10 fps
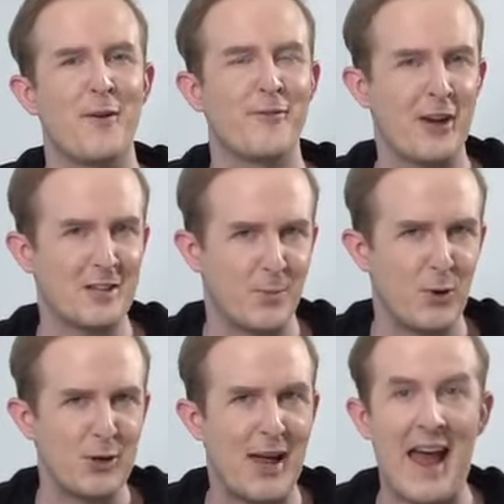
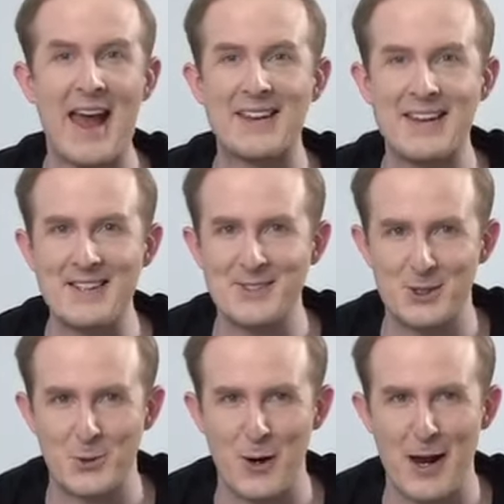Facebook, and
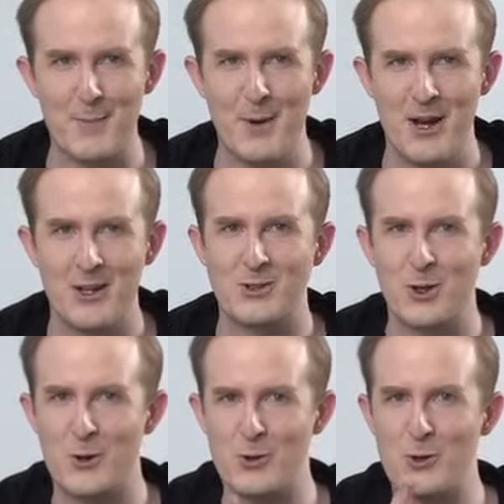Instagram
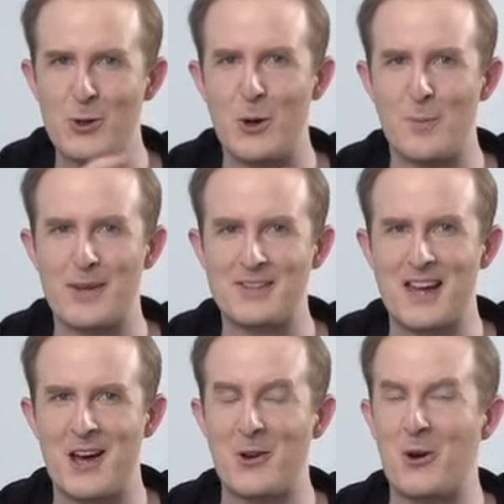so you don't miss
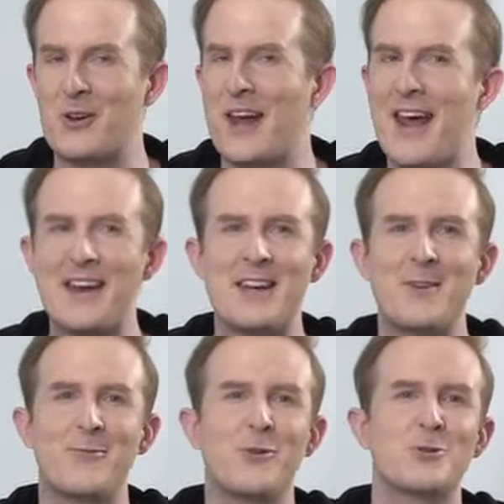out on any
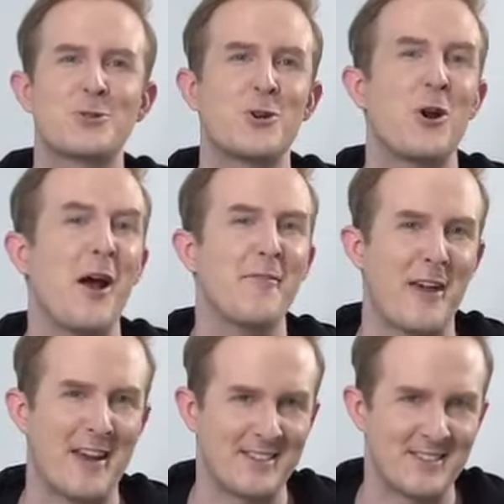future
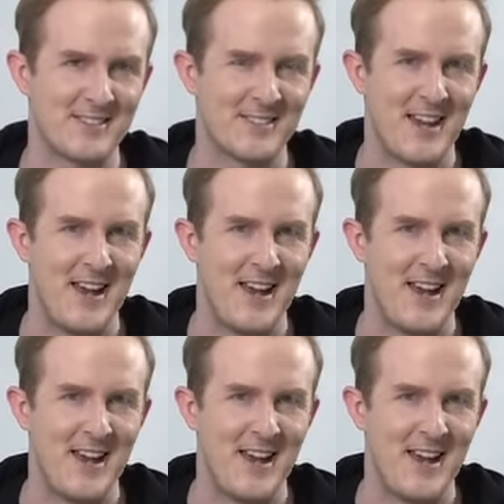events.